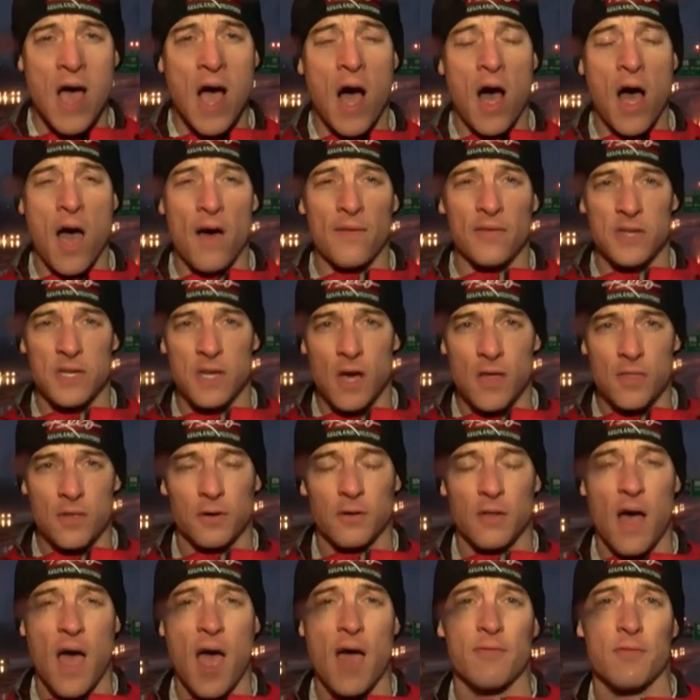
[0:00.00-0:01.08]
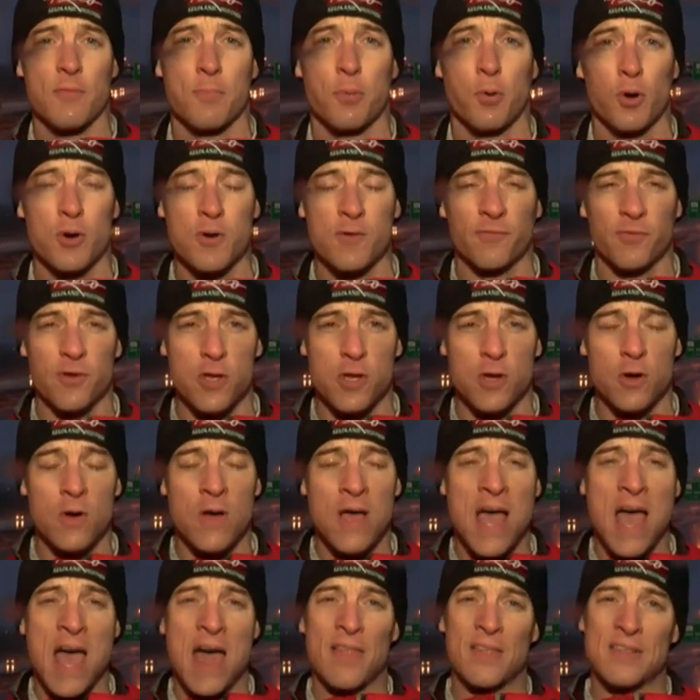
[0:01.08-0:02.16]
I'll have another live report for you
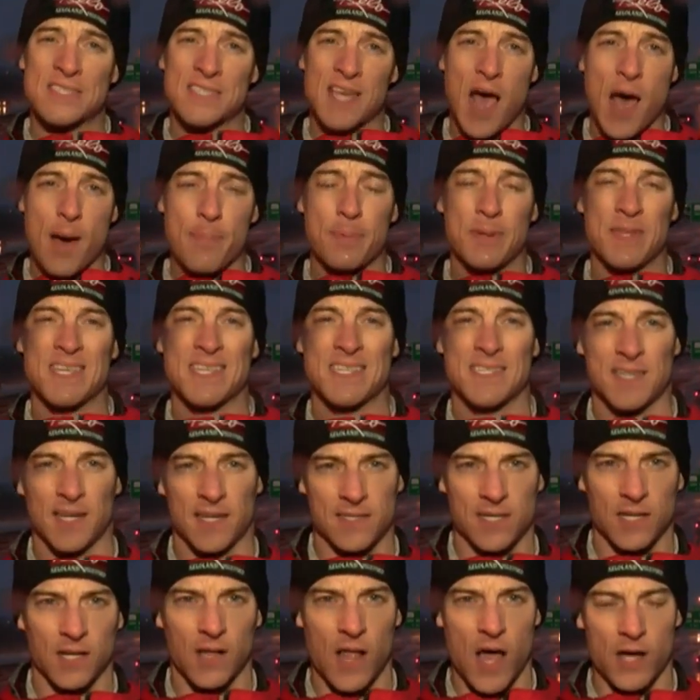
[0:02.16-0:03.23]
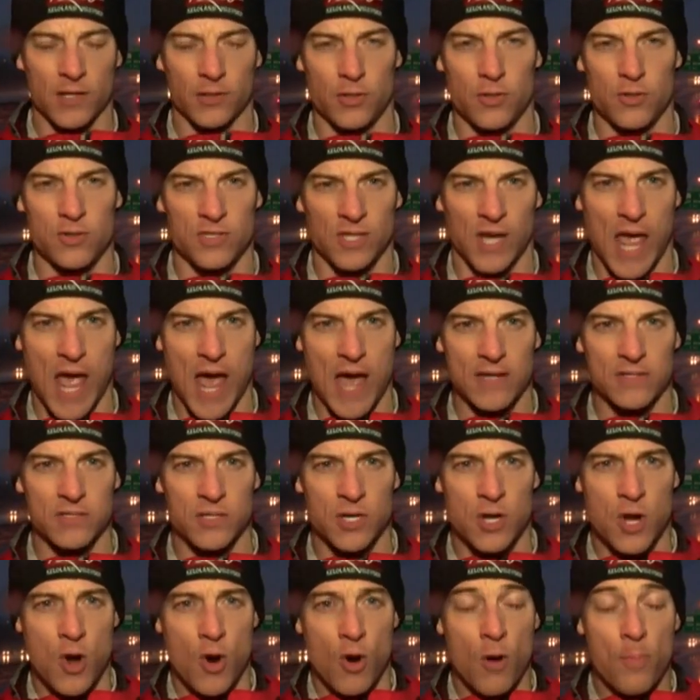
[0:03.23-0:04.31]
at the top of the 6 o'clock newscast.